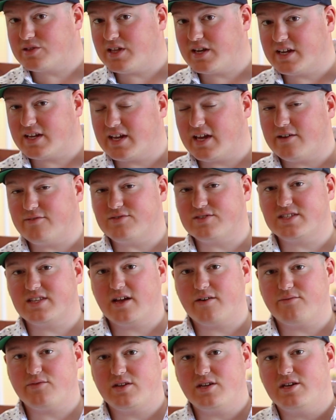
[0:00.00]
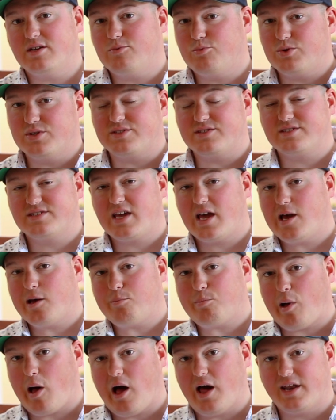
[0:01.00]
that I gave Stephanie with
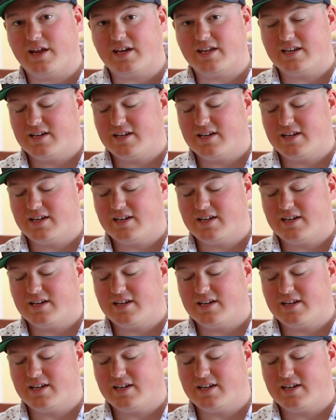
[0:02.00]
Scamp on it.